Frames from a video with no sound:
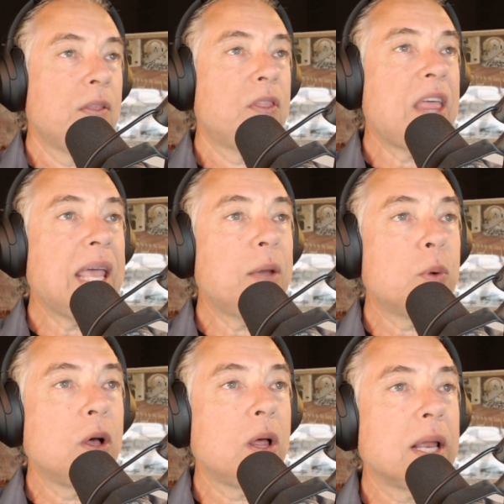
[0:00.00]
They
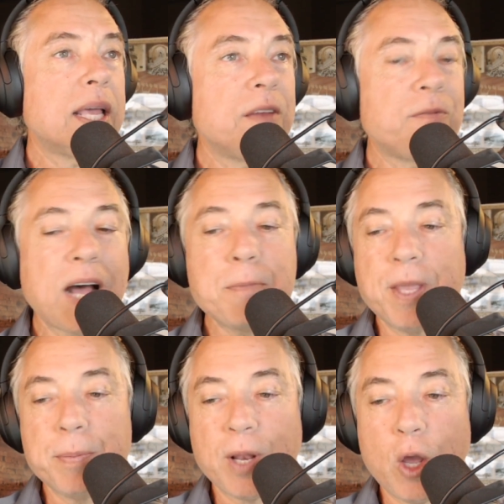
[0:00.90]
will invite
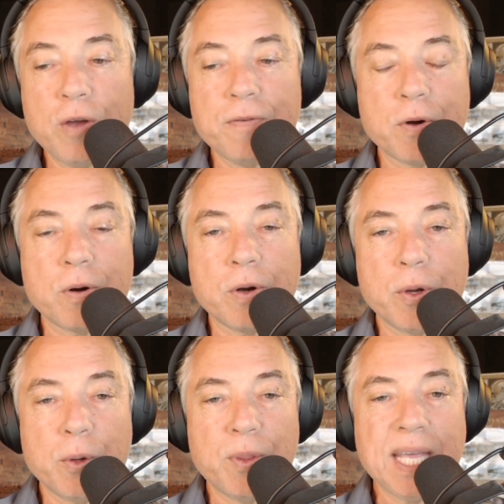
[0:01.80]
people over
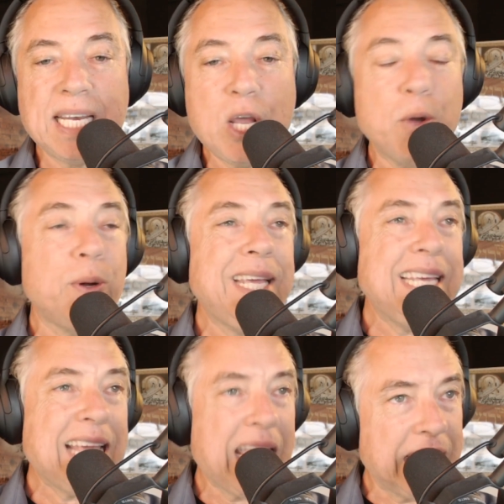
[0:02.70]
who they know
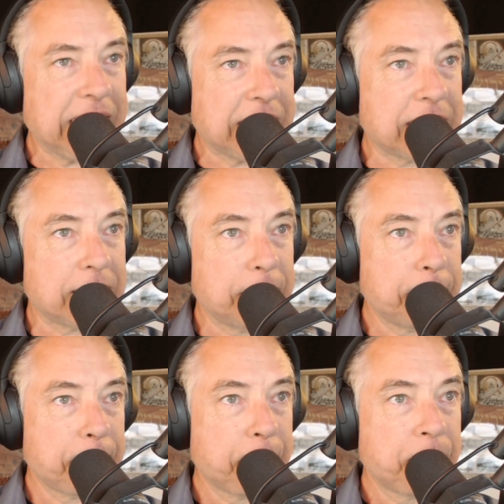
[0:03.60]
he hates.
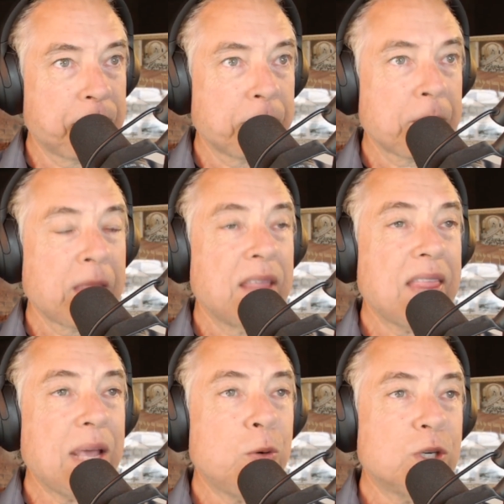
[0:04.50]

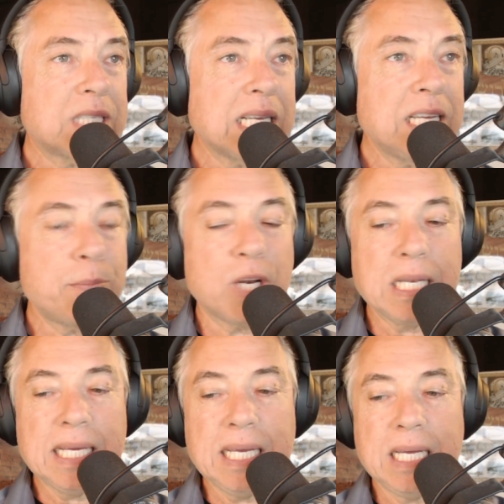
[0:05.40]
They will
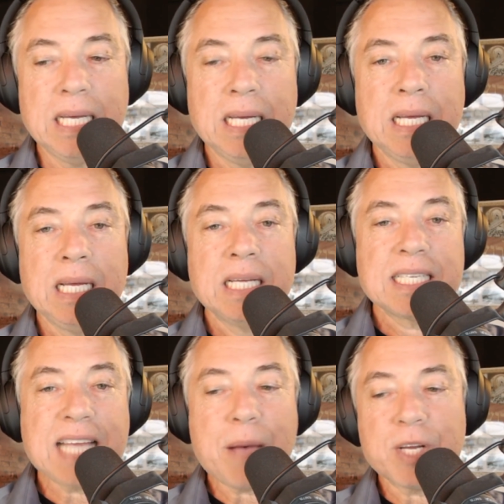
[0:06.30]
deliberately
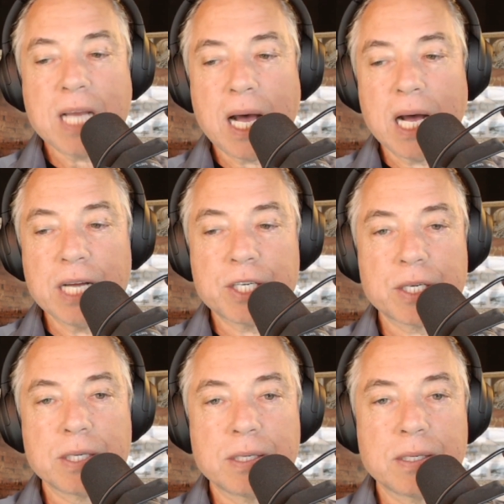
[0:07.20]
sabotage
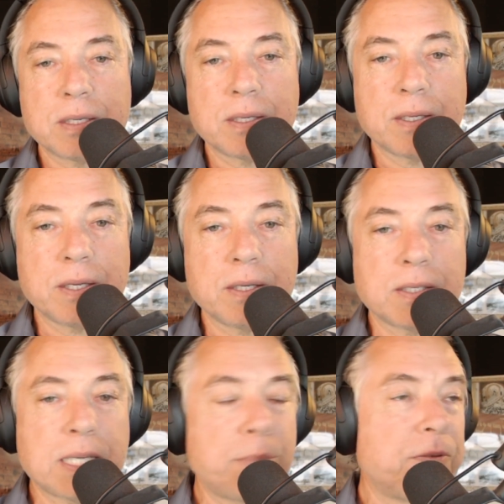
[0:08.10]

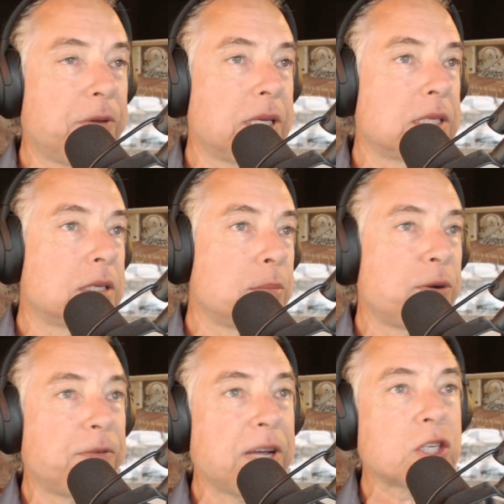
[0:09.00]
some of his
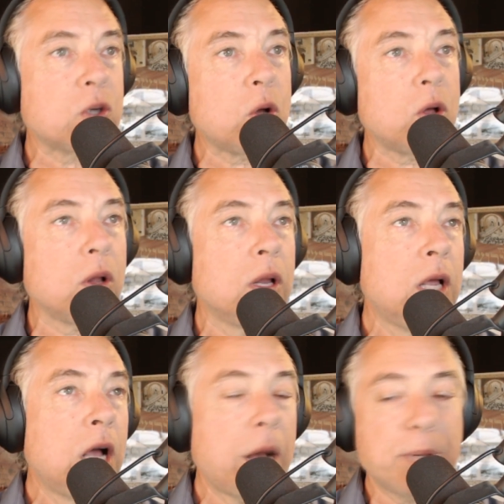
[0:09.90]
professional
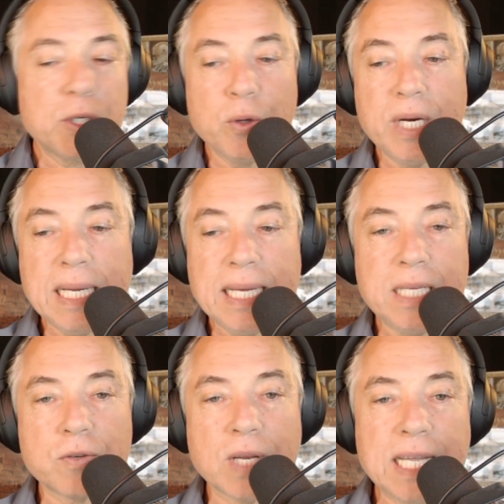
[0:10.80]

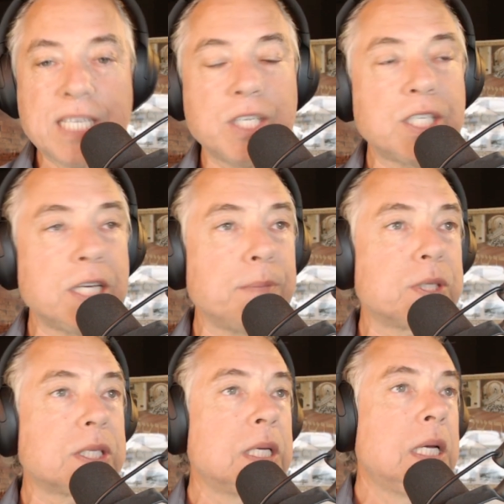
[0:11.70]
opportunities, relationships,